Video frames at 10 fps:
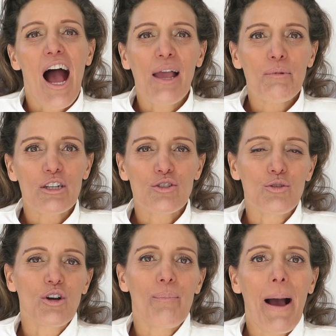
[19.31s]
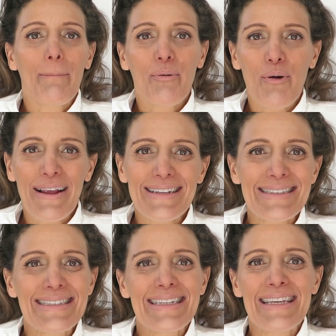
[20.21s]
I'm gonna talk about
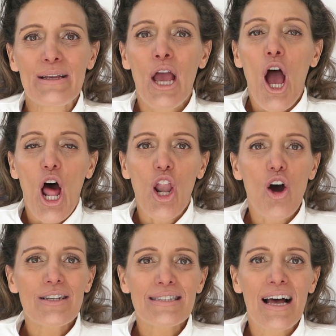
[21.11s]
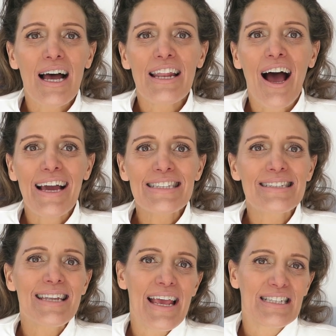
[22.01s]
pregnancy alongside
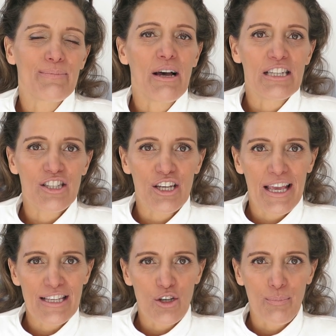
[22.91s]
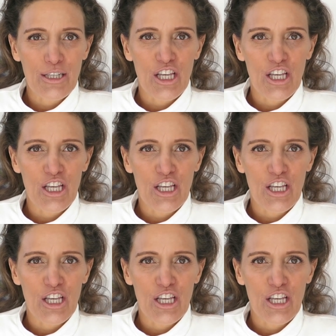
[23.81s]
heightened eczema and atopic